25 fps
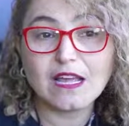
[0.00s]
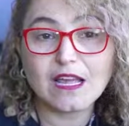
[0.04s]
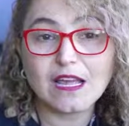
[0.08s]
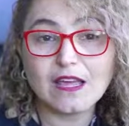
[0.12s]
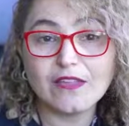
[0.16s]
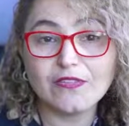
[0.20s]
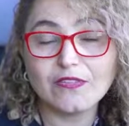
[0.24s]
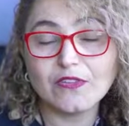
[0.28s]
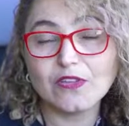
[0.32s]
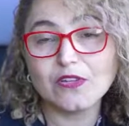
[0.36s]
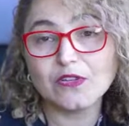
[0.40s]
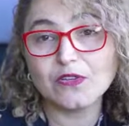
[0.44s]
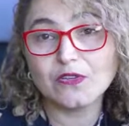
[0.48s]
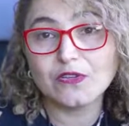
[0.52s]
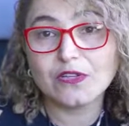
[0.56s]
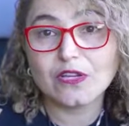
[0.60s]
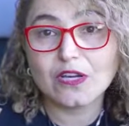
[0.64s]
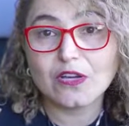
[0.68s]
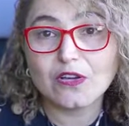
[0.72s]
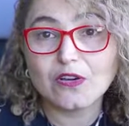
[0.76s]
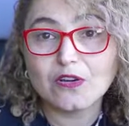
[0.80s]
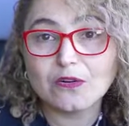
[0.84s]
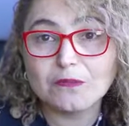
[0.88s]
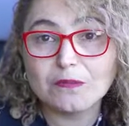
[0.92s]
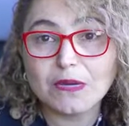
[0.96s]
and then you
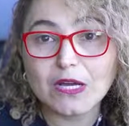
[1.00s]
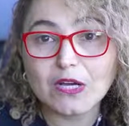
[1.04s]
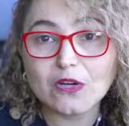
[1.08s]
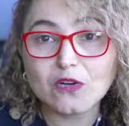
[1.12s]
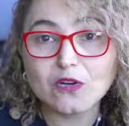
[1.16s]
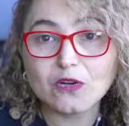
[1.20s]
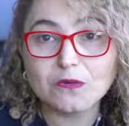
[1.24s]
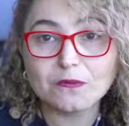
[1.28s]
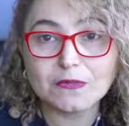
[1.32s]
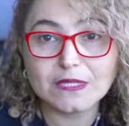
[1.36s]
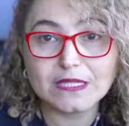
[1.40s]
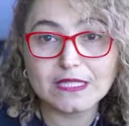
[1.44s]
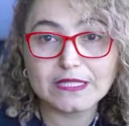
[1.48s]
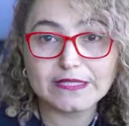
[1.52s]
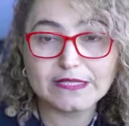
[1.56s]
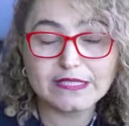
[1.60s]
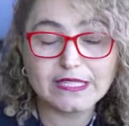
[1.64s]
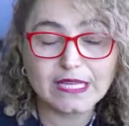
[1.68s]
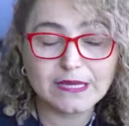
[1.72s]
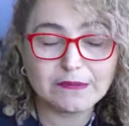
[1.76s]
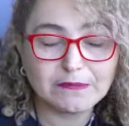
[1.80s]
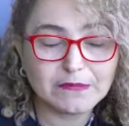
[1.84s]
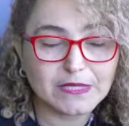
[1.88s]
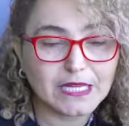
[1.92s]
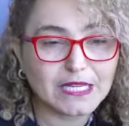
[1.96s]
can go back home at the
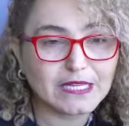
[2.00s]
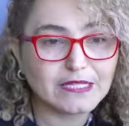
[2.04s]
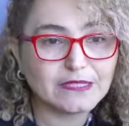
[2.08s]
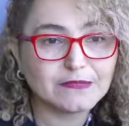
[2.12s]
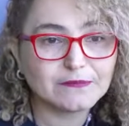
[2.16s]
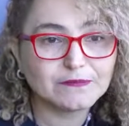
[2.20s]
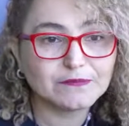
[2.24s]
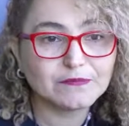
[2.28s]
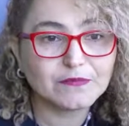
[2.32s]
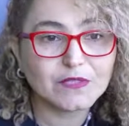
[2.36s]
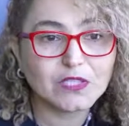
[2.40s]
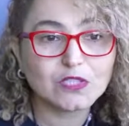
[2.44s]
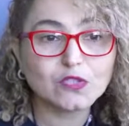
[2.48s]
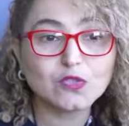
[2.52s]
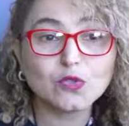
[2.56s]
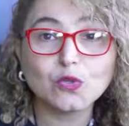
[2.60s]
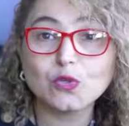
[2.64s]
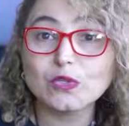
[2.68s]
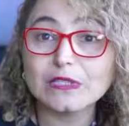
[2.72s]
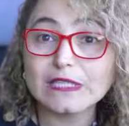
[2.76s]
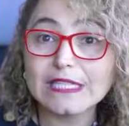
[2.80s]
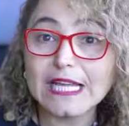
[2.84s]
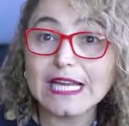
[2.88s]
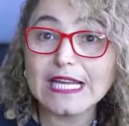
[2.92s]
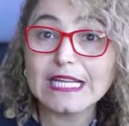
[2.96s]
same day. It's
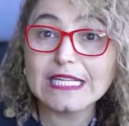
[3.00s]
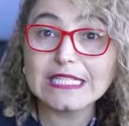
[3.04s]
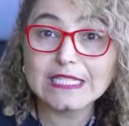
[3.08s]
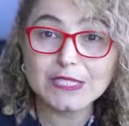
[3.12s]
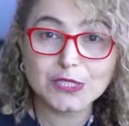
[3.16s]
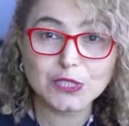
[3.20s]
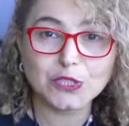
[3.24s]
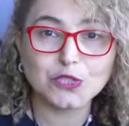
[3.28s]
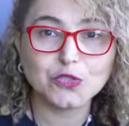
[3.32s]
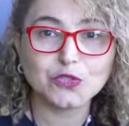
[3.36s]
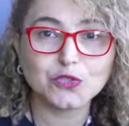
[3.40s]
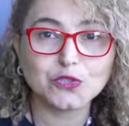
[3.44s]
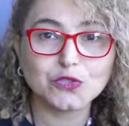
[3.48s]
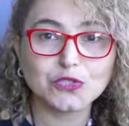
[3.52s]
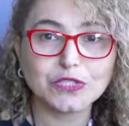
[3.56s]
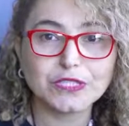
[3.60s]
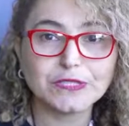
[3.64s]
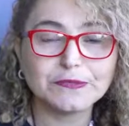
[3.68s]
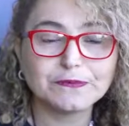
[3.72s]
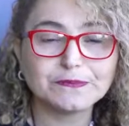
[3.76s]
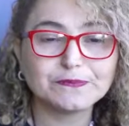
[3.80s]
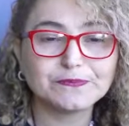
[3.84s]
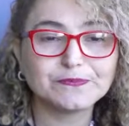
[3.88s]
called day surgery.